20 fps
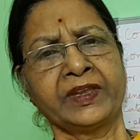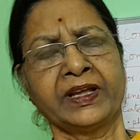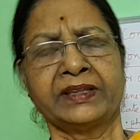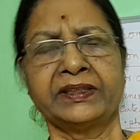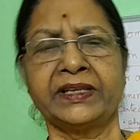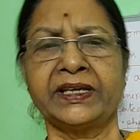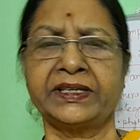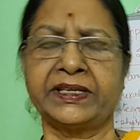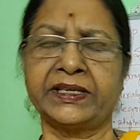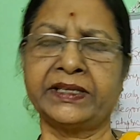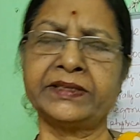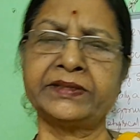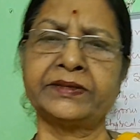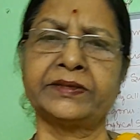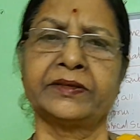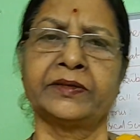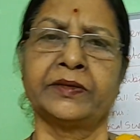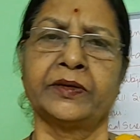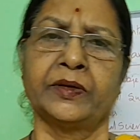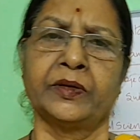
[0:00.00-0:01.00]
that is
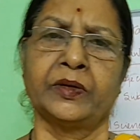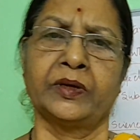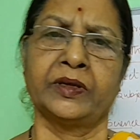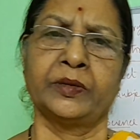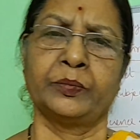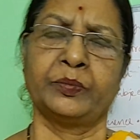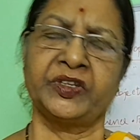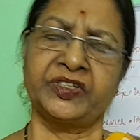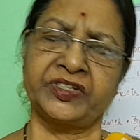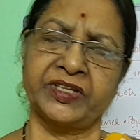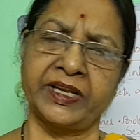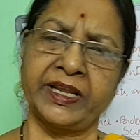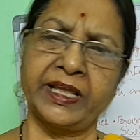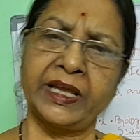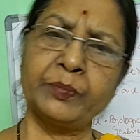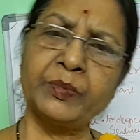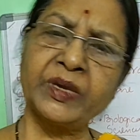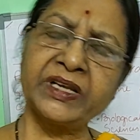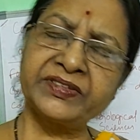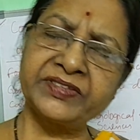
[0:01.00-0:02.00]
Mr.
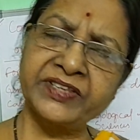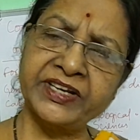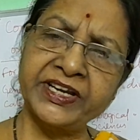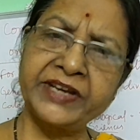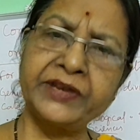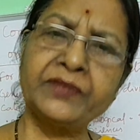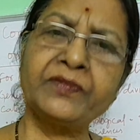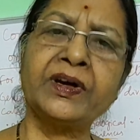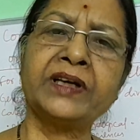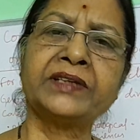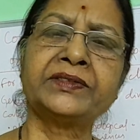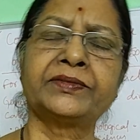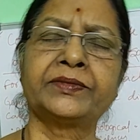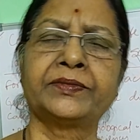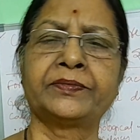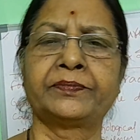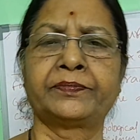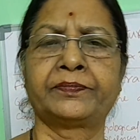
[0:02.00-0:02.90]
M.N. Srinivas,